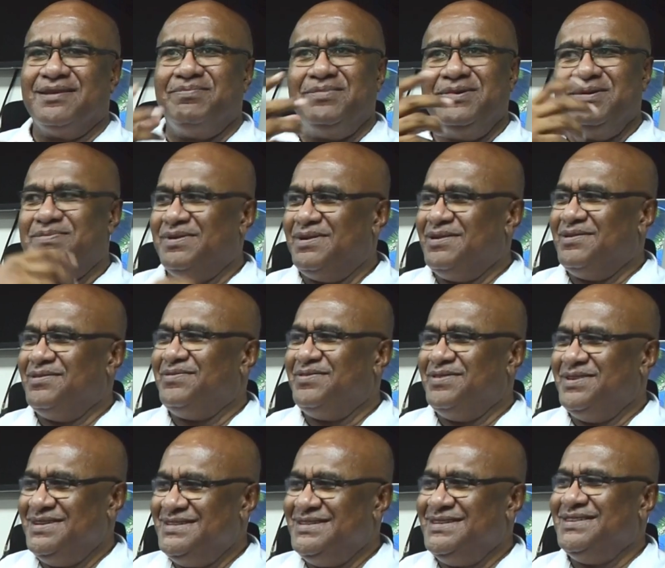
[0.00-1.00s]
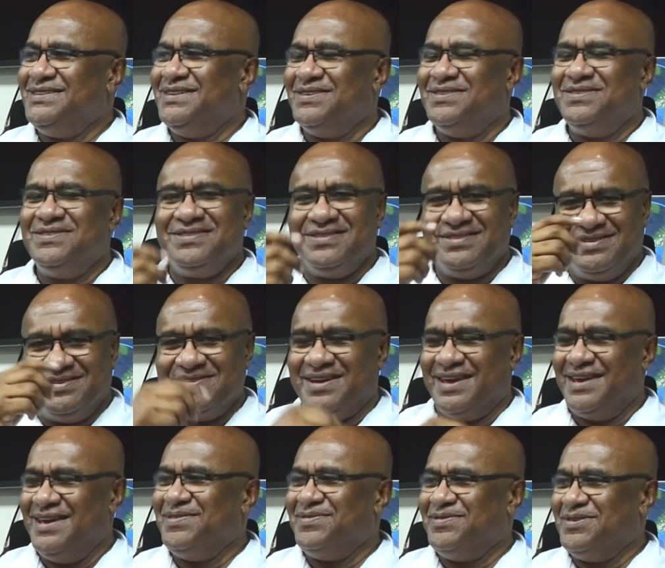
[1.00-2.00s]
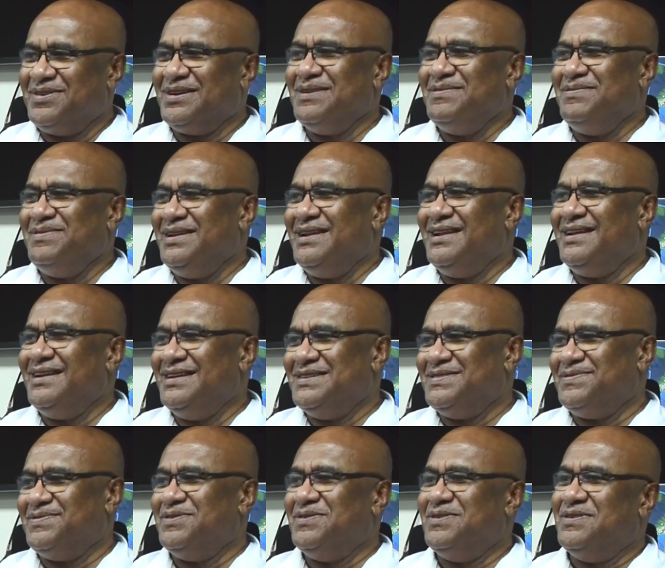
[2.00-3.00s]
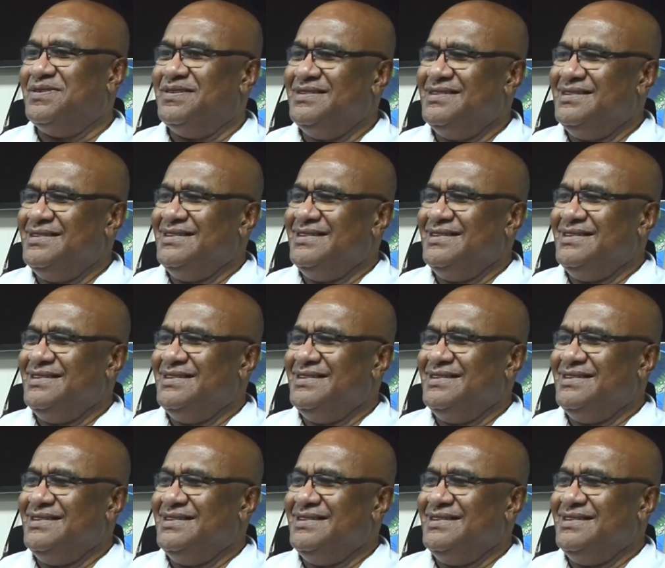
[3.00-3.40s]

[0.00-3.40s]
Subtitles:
the people of Fiji know, okay, 40 million is for